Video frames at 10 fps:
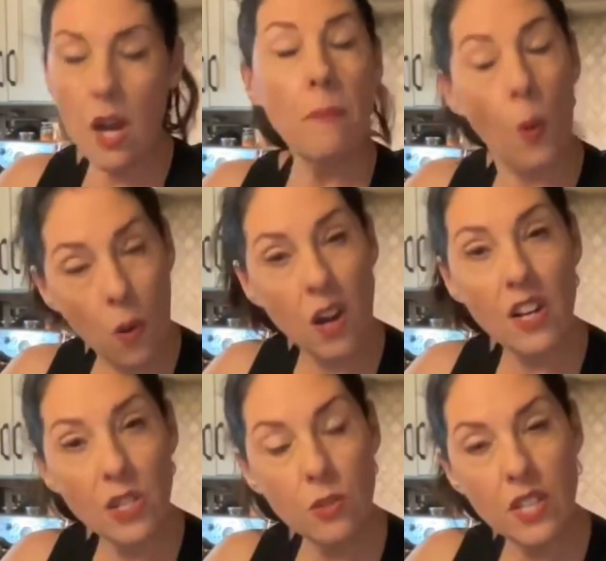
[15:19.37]
Or
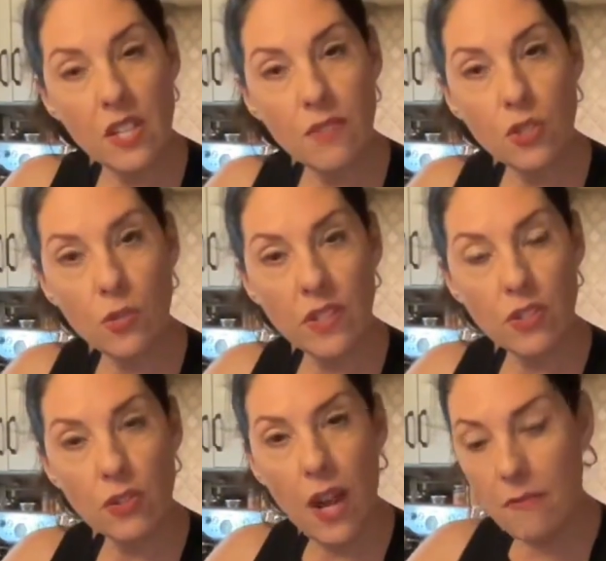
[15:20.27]
you could even join the
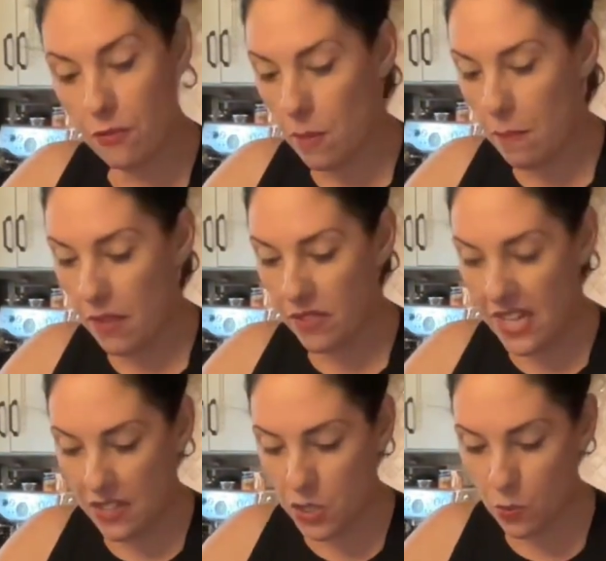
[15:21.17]
tribe for a month.
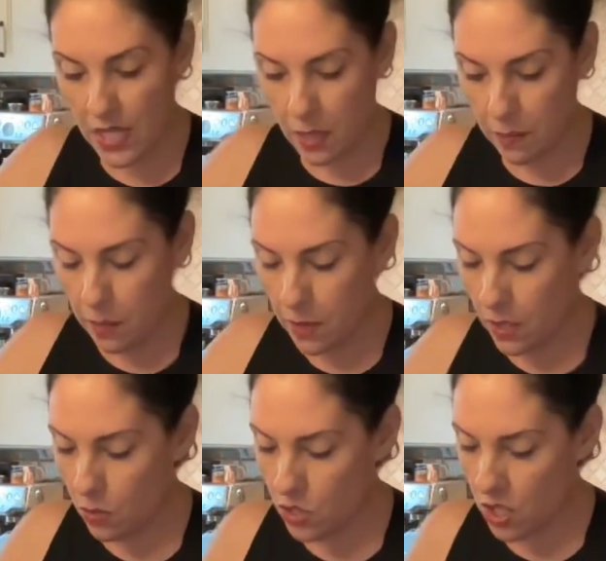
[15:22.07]
Next week, I'm going to be
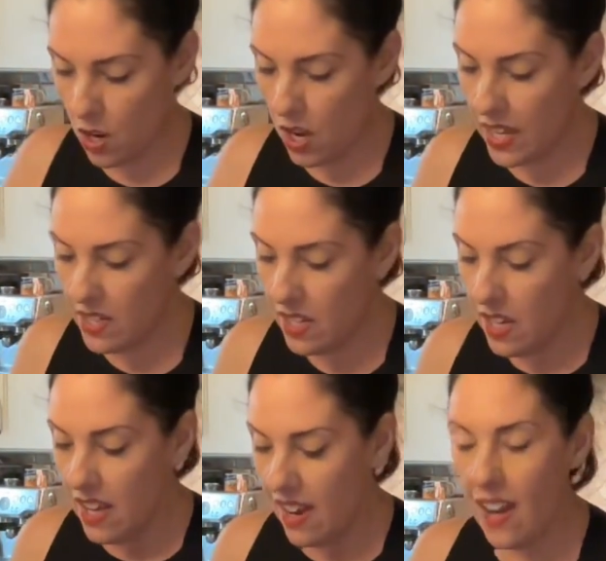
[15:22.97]
coaching on
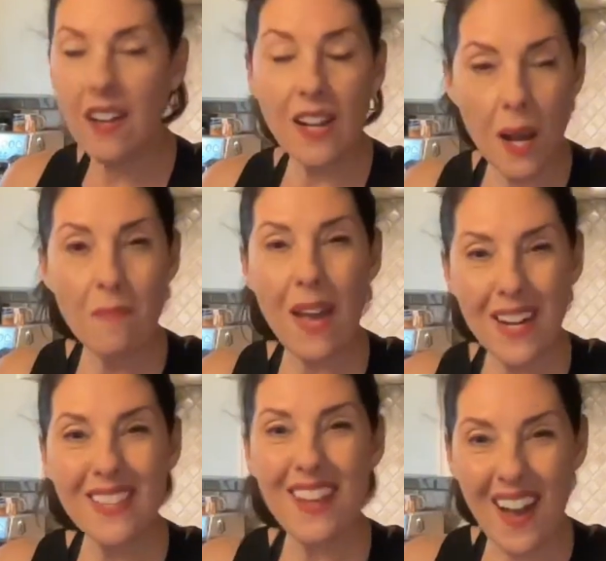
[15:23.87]

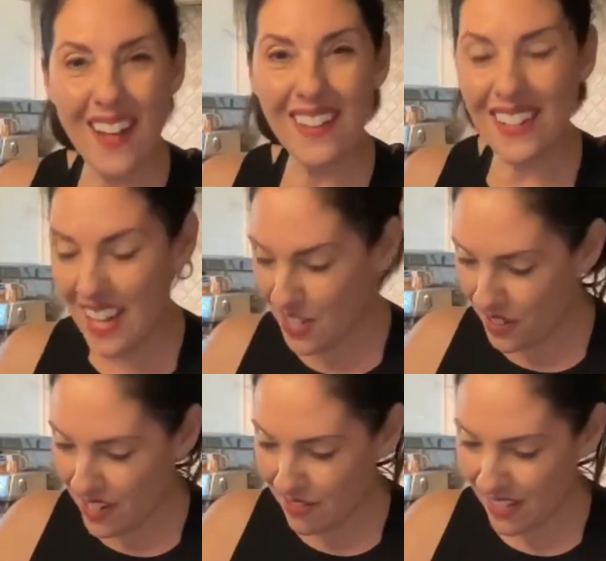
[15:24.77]
combating the holiday
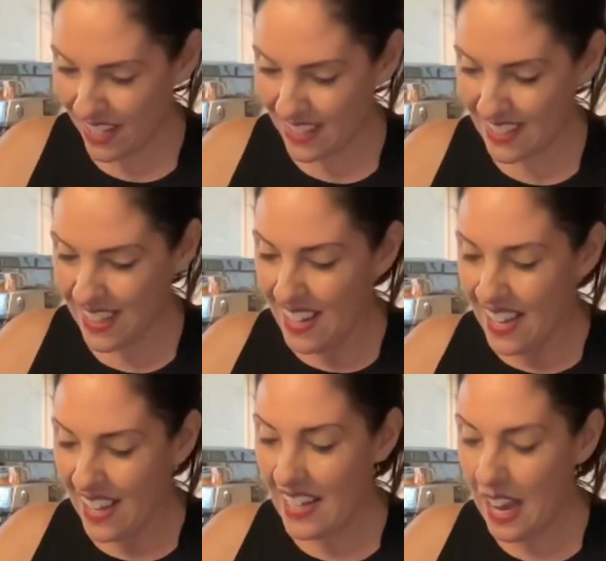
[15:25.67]
cravings
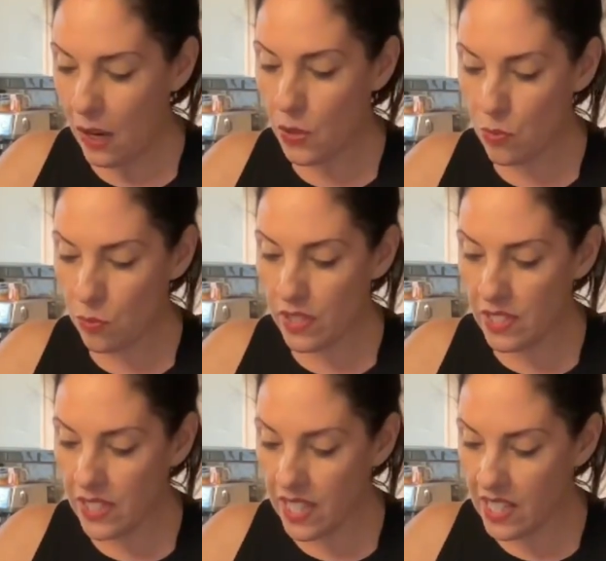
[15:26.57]
and how to
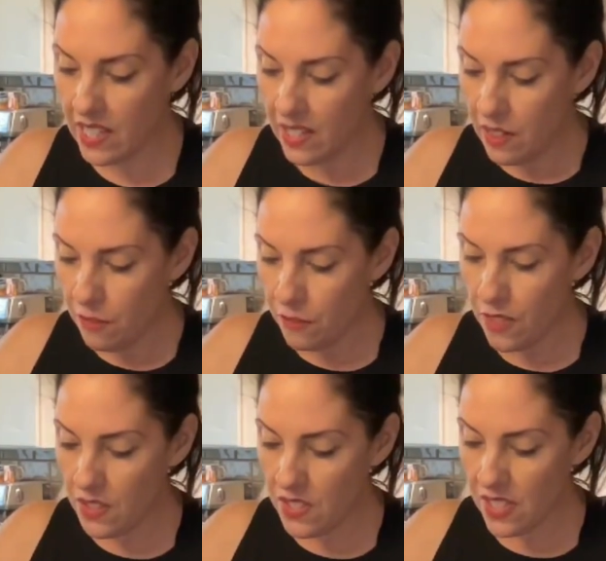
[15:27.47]
really
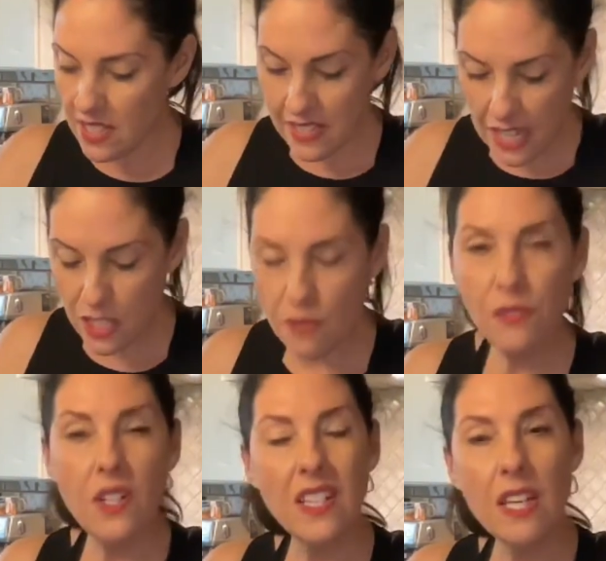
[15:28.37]
feel
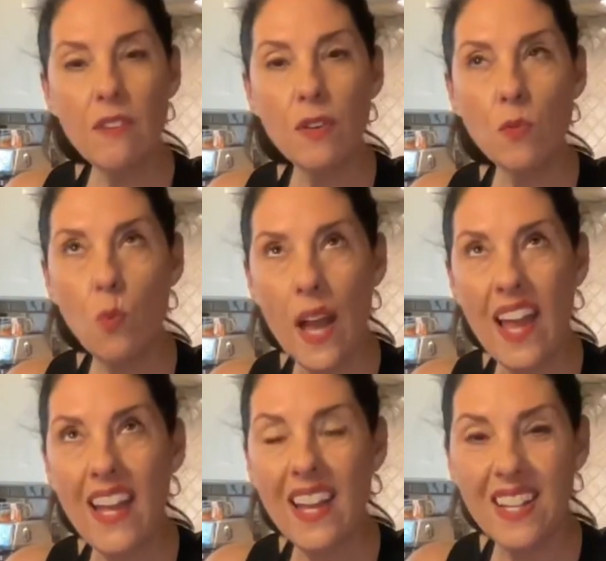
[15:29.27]
successful even
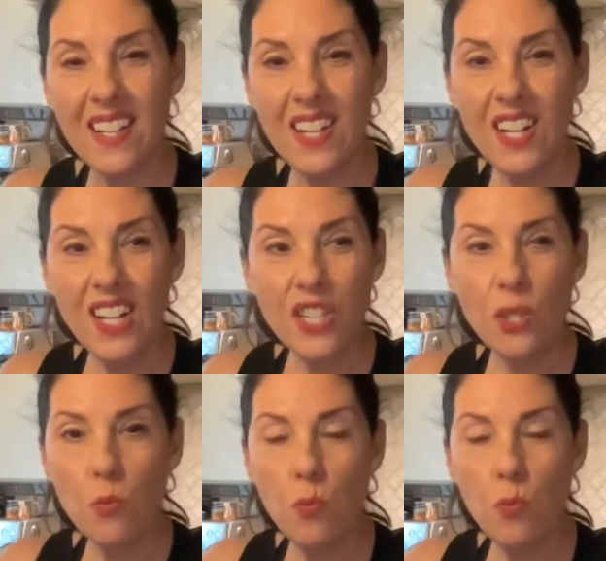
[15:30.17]
when you